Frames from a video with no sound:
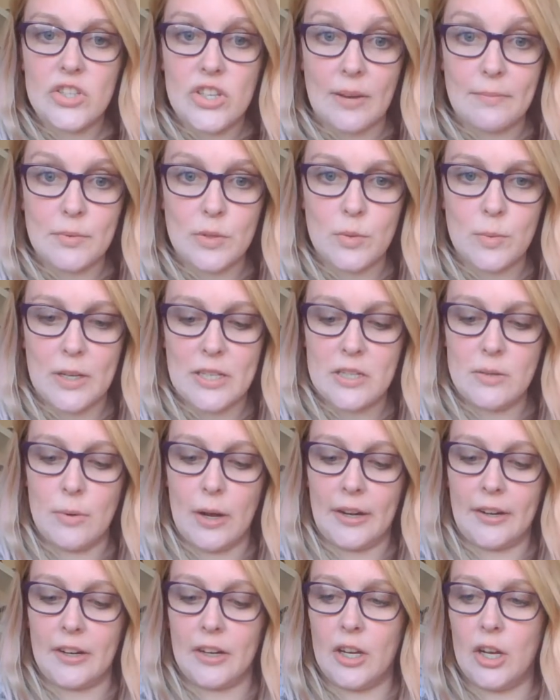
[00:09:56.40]
Chapter
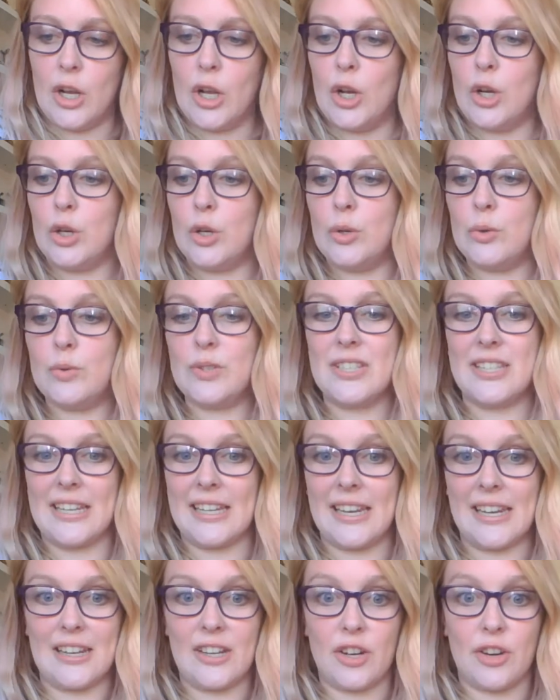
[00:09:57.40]
21,
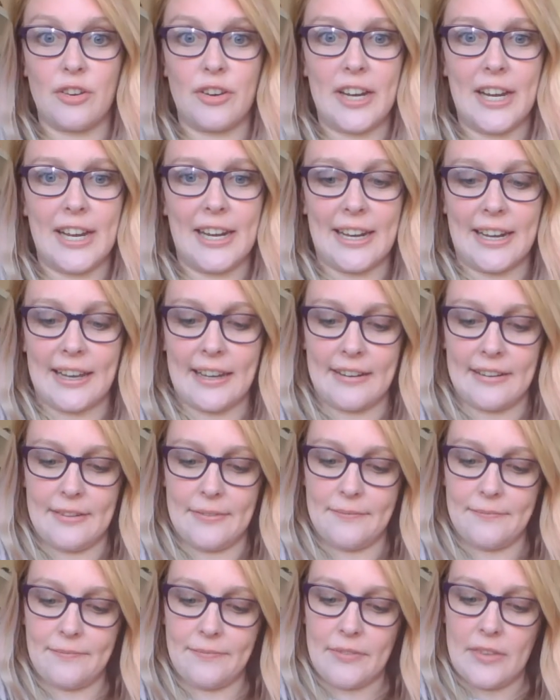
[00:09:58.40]
Lucy in Creakerland.
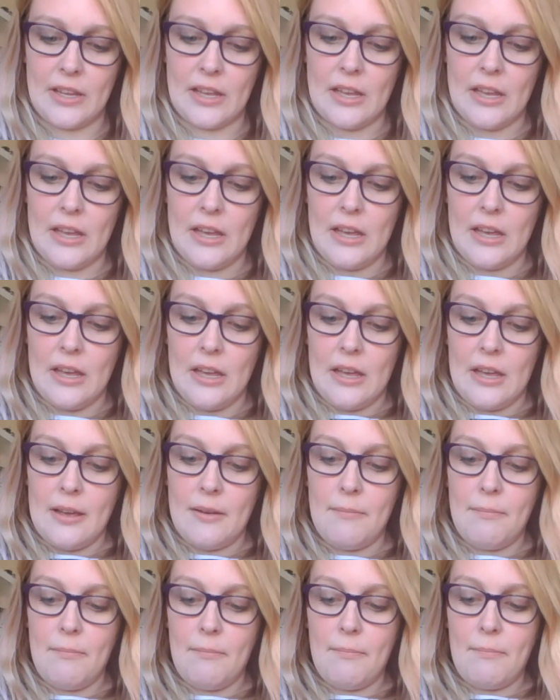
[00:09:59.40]

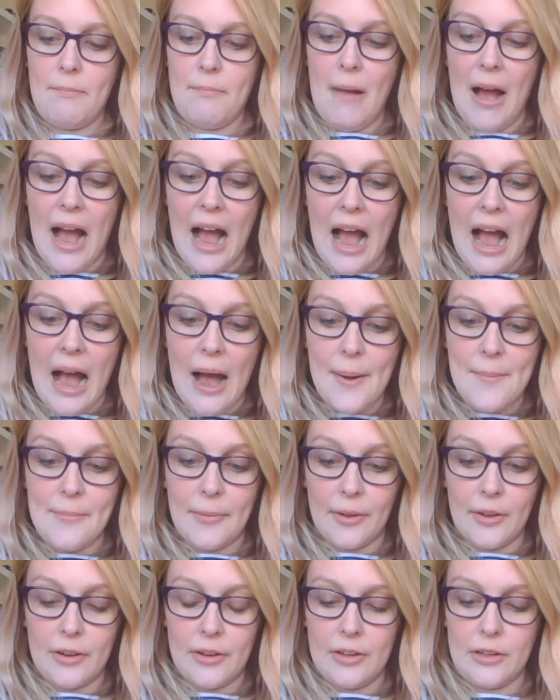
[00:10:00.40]

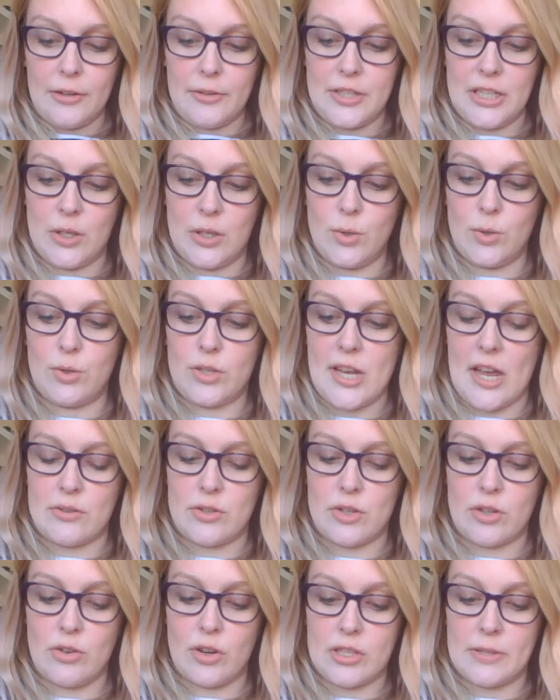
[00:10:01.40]
Mam! Lucy called
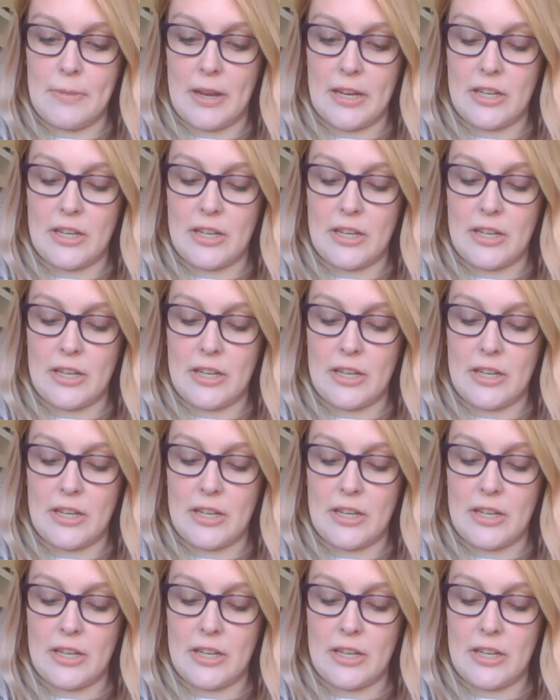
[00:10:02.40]
out across